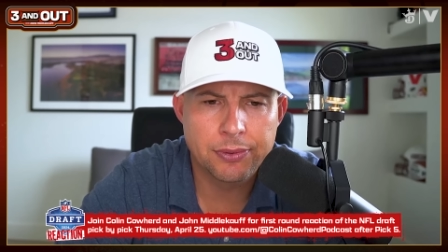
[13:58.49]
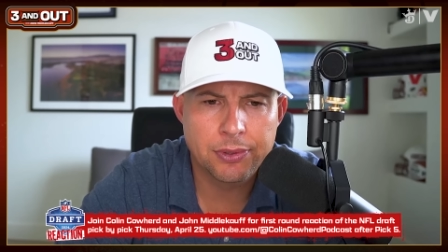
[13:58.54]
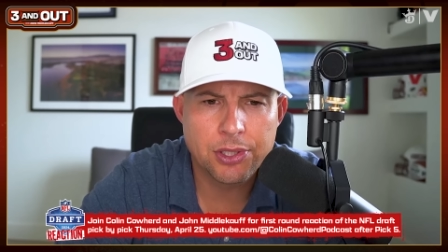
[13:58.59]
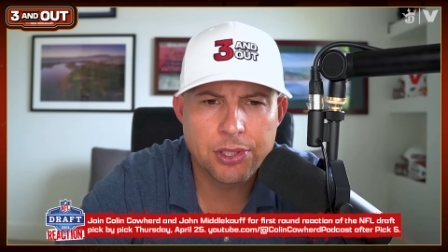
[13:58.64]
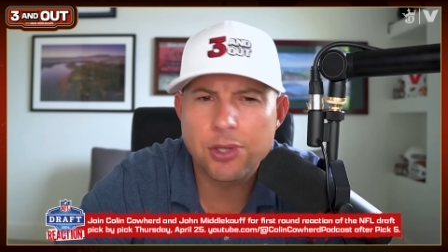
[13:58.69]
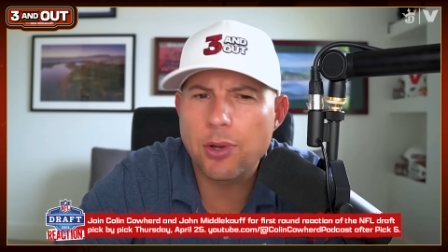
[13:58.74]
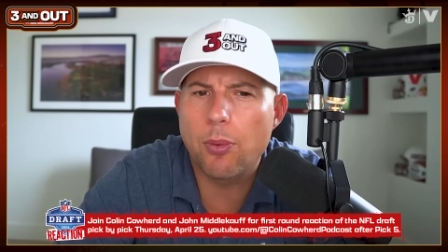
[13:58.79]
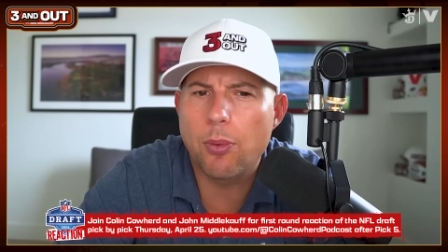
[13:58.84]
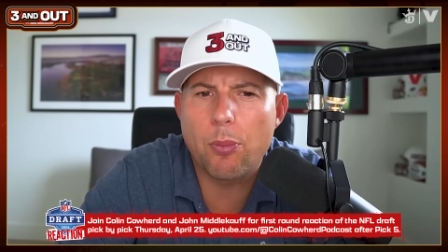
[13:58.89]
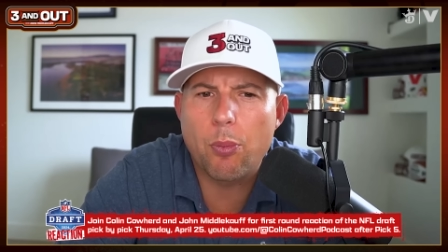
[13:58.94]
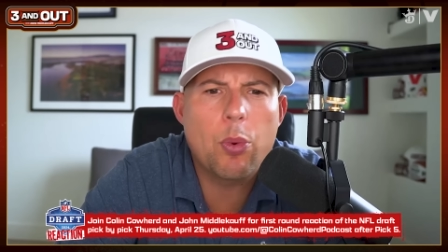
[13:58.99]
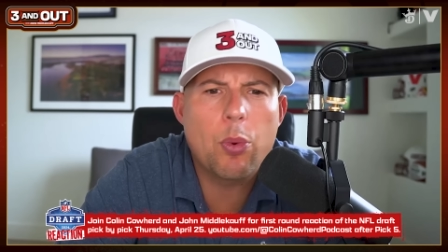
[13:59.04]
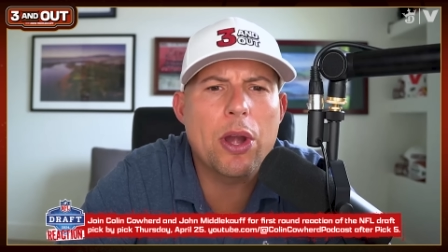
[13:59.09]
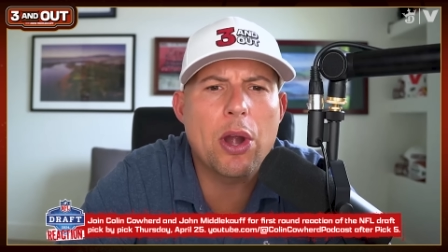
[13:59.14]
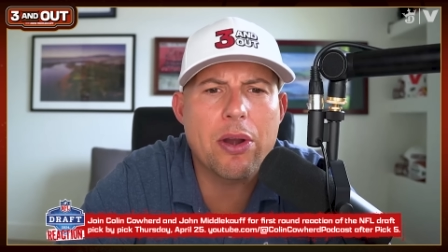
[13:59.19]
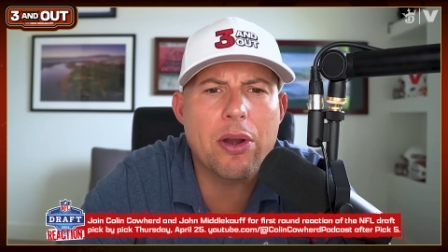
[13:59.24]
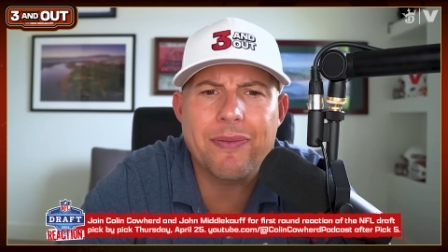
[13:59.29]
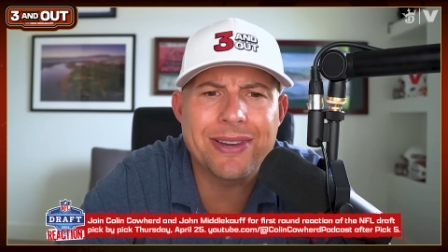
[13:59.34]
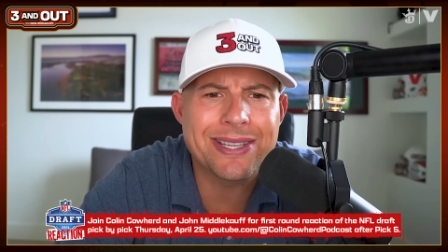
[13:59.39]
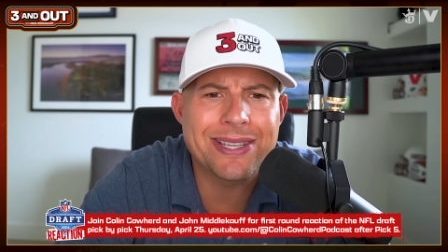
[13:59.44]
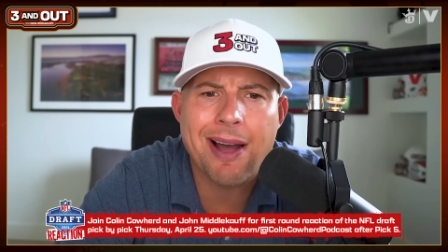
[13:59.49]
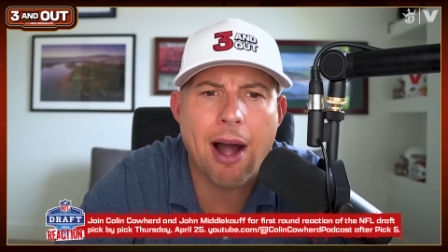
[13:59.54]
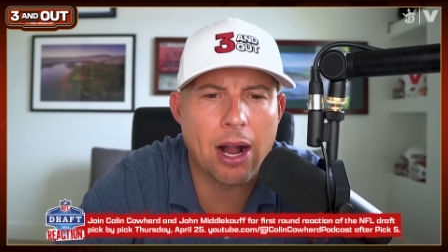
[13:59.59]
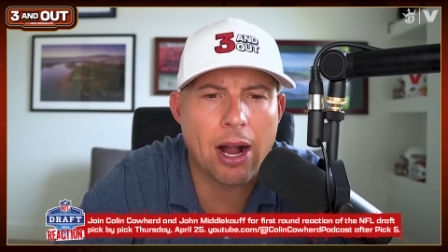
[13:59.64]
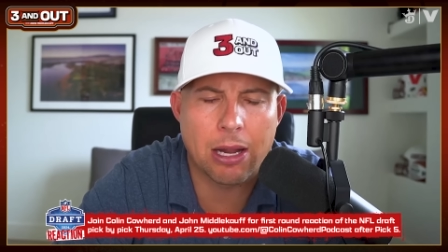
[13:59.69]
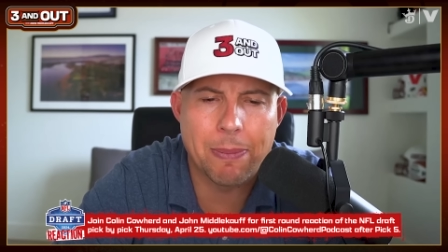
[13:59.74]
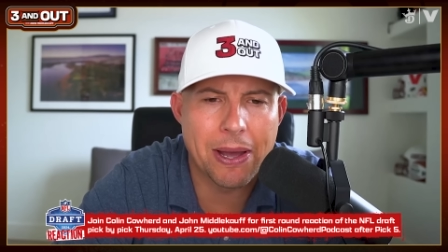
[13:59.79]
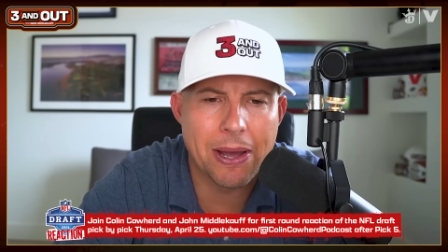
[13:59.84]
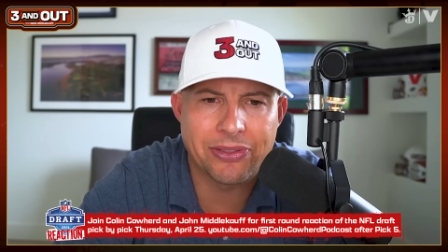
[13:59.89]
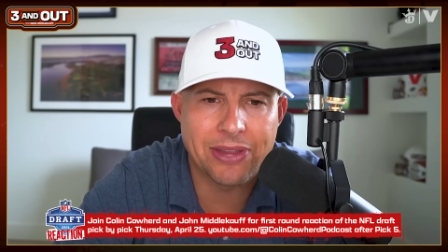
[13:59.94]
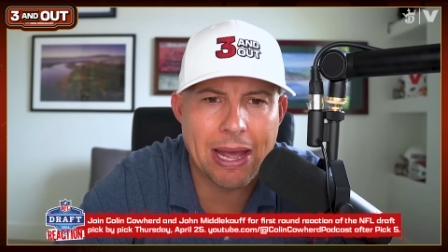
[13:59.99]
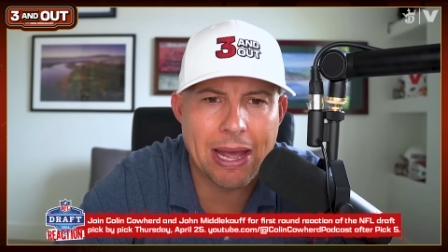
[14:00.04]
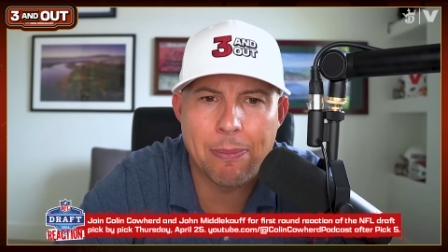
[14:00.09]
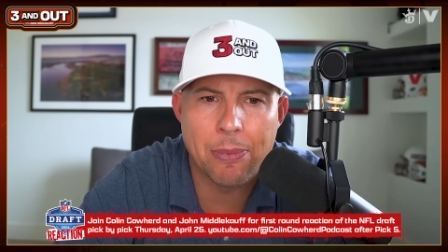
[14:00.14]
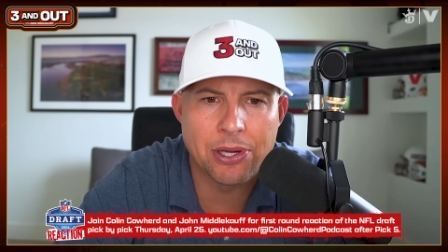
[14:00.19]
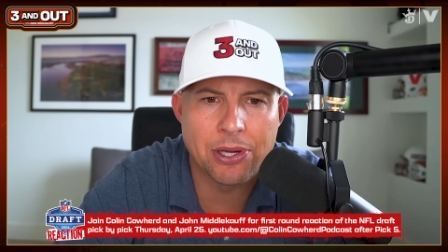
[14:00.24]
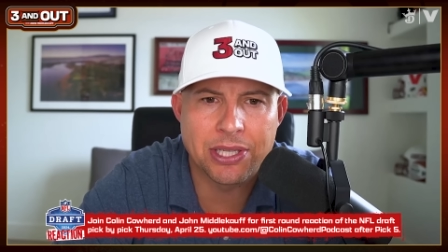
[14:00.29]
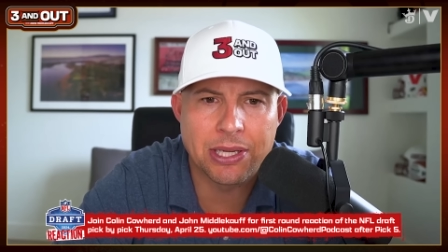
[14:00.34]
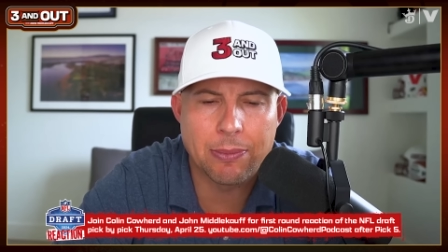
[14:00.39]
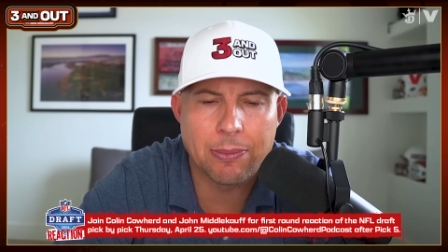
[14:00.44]
So we don't even talk about that
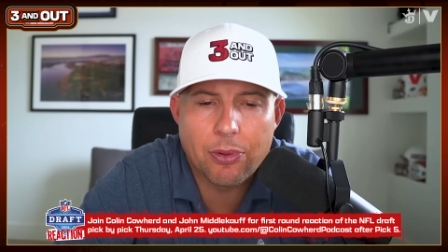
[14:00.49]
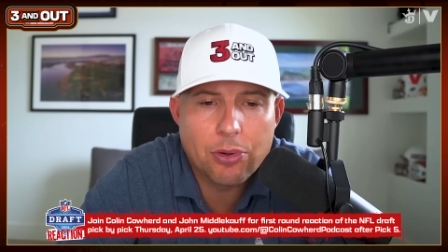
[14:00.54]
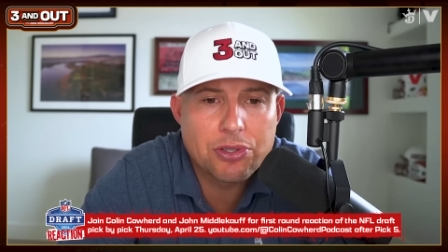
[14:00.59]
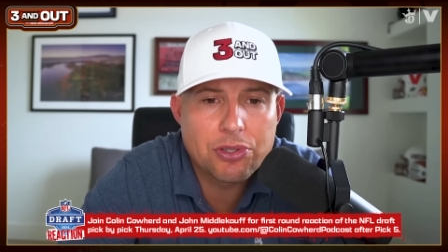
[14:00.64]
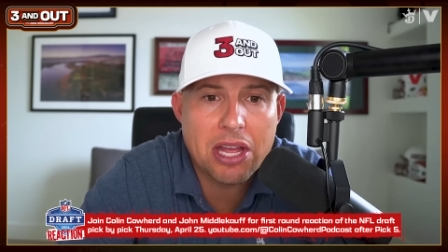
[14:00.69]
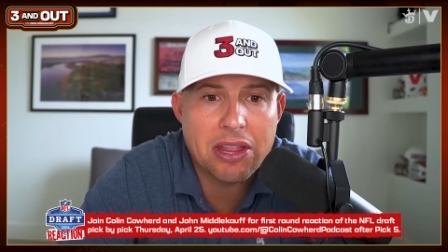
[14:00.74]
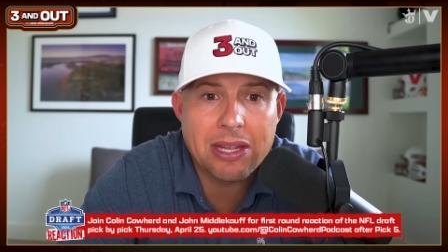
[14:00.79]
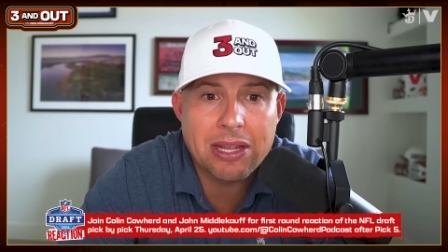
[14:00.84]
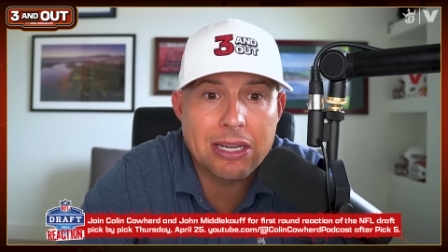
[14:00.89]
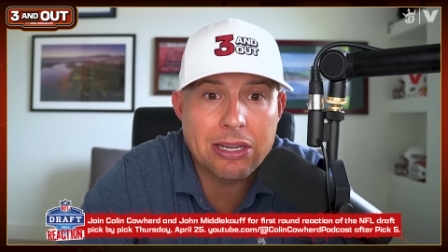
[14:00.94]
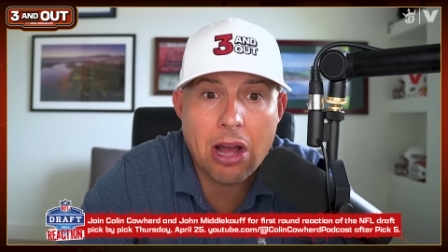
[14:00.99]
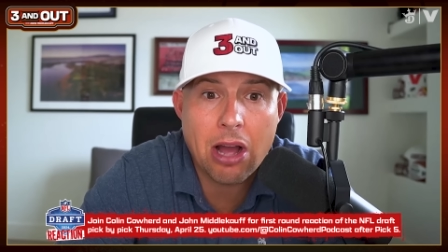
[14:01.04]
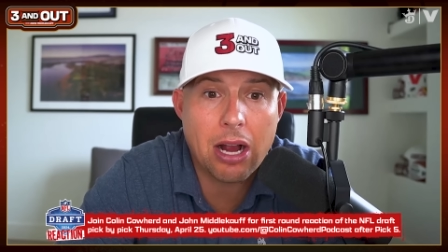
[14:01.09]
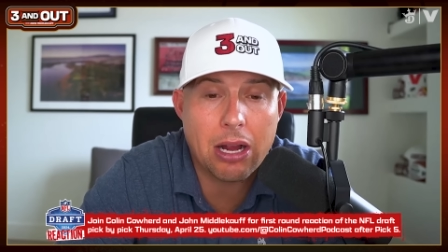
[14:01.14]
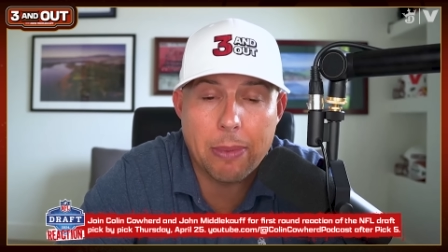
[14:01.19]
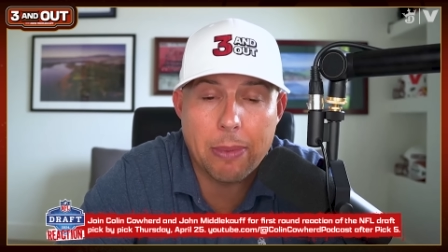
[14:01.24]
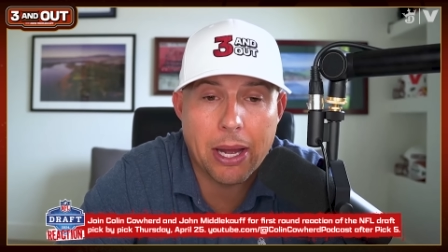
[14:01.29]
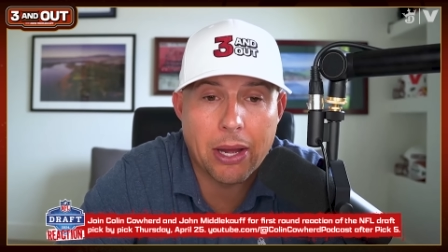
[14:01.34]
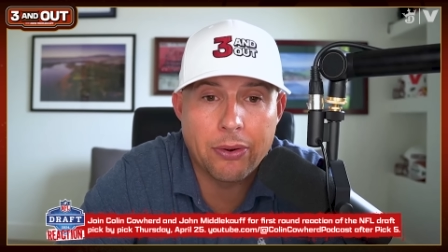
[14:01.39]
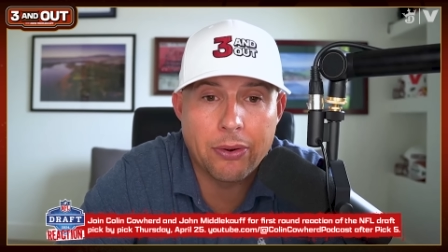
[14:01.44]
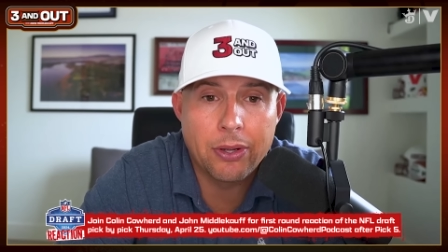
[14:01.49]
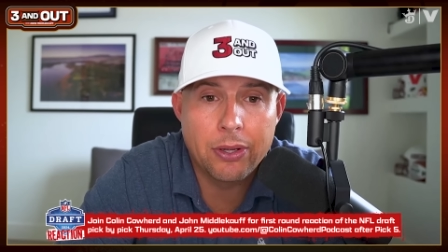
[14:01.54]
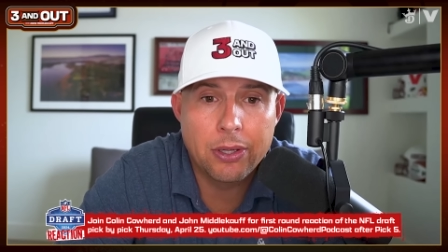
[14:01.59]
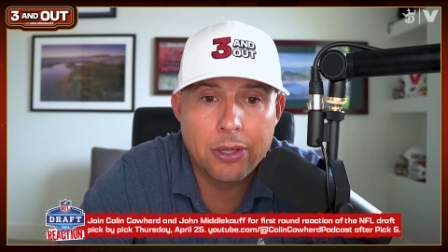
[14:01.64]
much. There's nothing to talk about.